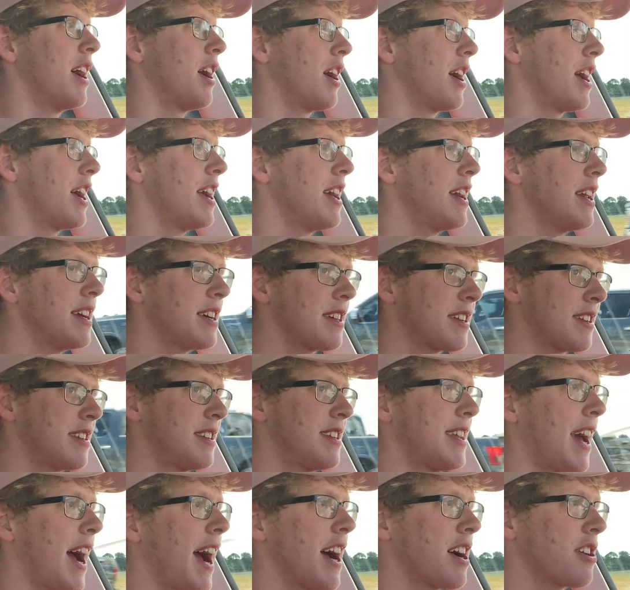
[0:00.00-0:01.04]
hideous
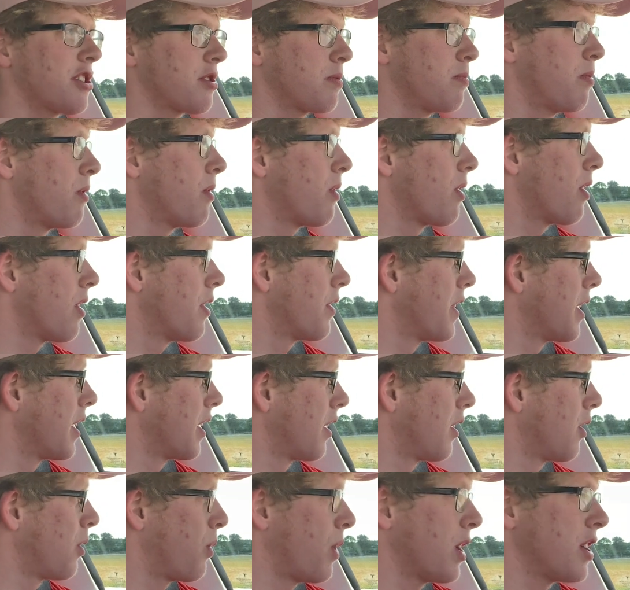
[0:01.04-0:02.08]
dashboard, the
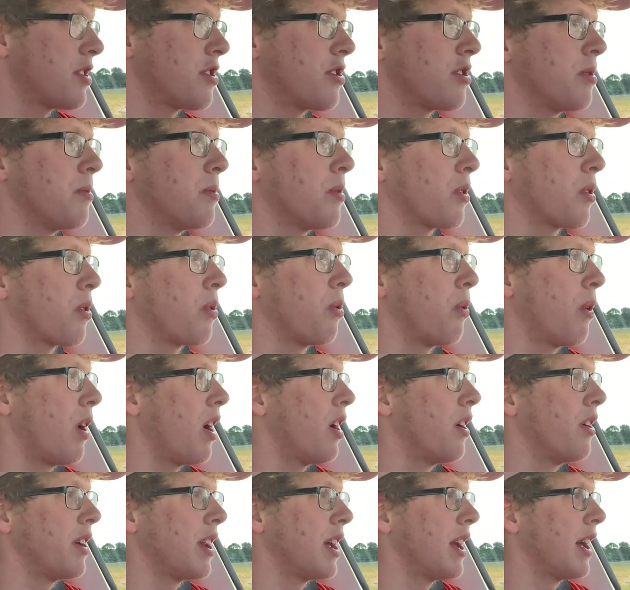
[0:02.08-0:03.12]
questionable
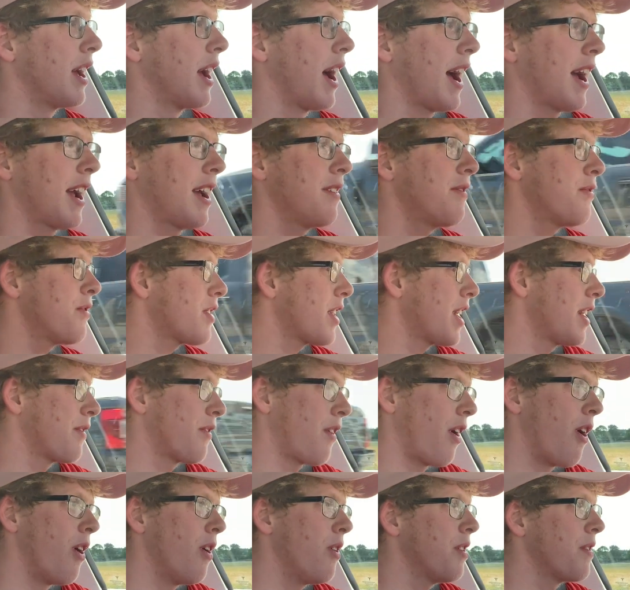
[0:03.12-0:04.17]
quality. I can forgive
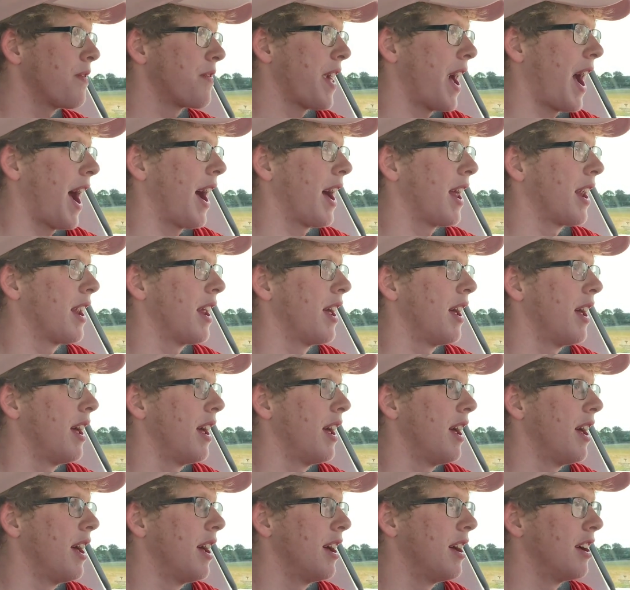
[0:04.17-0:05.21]
all of that
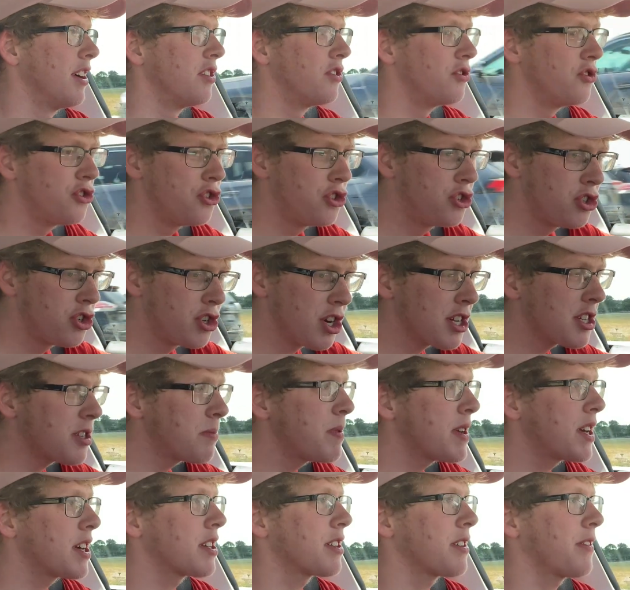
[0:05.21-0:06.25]
just
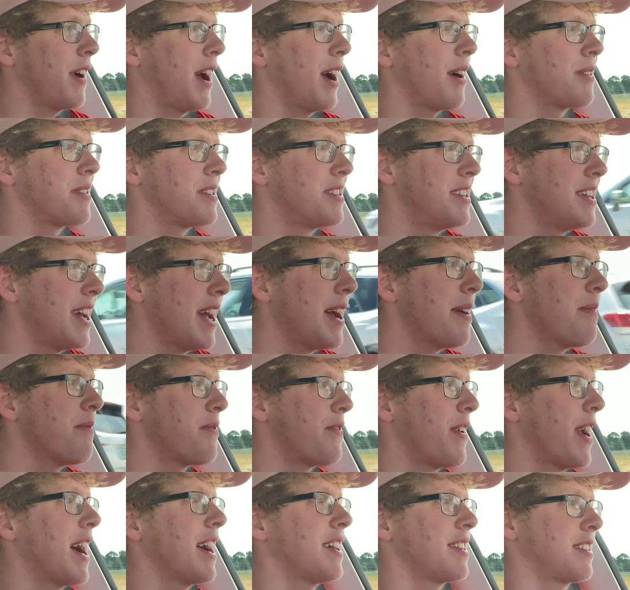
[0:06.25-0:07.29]
because of how damn
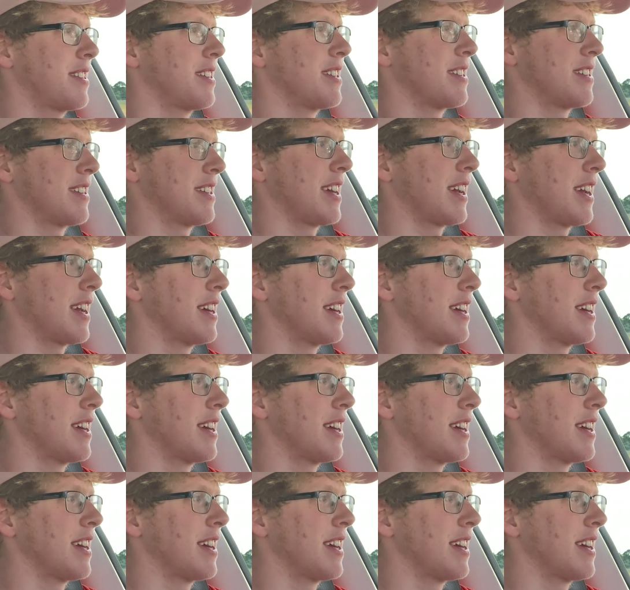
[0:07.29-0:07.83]
fast this thing